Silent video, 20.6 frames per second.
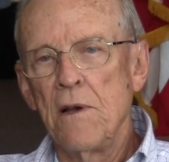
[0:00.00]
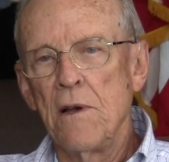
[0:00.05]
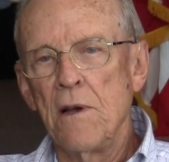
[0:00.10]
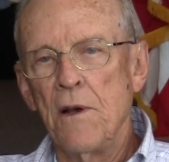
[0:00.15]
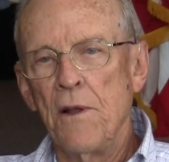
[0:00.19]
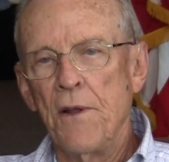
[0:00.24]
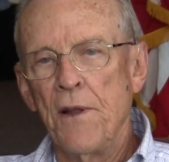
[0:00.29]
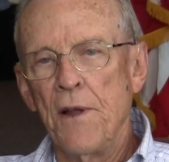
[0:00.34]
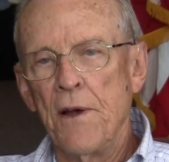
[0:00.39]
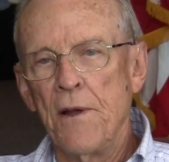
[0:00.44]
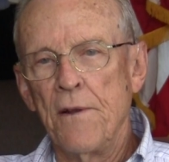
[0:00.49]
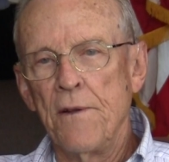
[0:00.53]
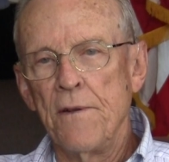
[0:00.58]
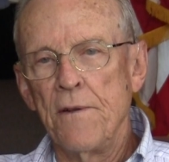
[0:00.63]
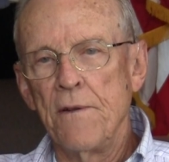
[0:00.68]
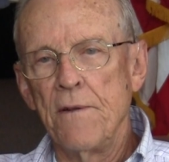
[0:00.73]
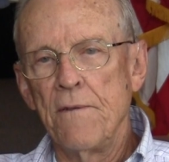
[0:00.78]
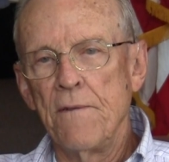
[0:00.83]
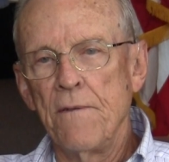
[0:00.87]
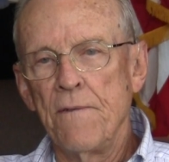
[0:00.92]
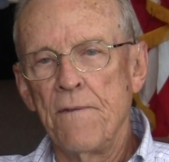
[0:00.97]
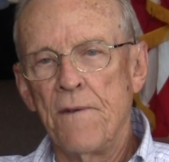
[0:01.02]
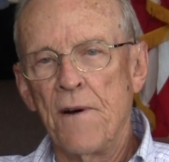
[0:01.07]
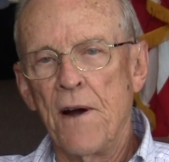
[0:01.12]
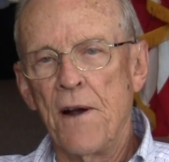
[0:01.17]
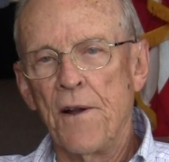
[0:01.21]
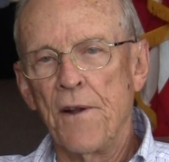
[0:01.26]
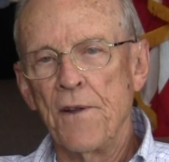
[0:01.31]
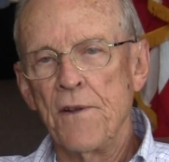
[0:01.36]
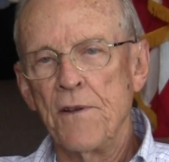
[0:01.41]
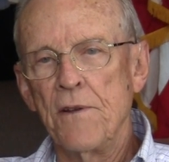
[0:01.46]
and then
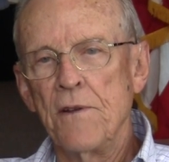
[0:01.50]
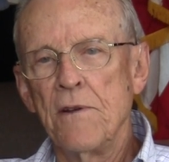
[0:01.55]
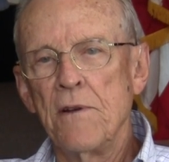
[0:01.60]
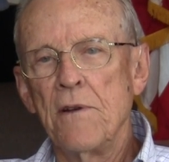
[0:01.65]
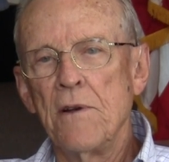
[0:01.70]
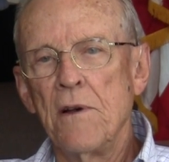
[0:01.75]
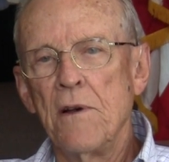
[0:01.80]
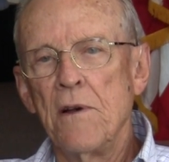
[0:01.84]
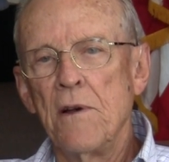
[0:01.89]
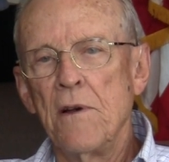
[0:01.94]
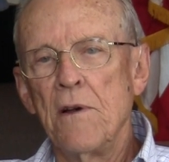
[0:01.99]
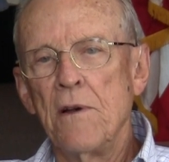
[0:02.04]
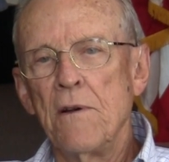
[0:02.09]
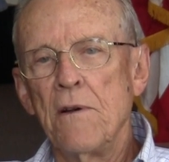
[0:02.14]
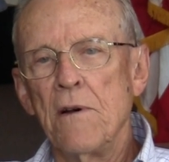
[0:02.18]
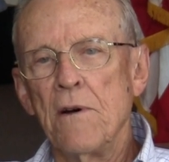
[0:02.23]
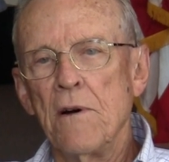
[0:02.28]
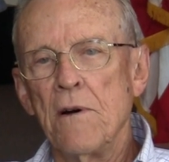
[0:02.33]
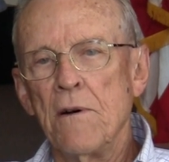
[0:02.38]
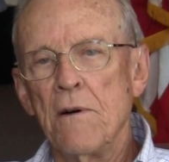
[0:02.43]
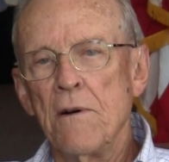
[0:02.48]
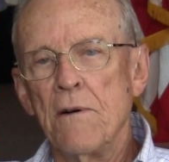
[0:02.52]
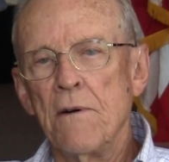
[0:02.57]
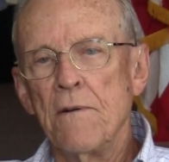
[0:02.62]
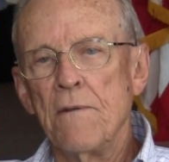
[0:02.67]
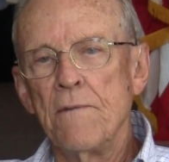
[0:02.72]
finally uh,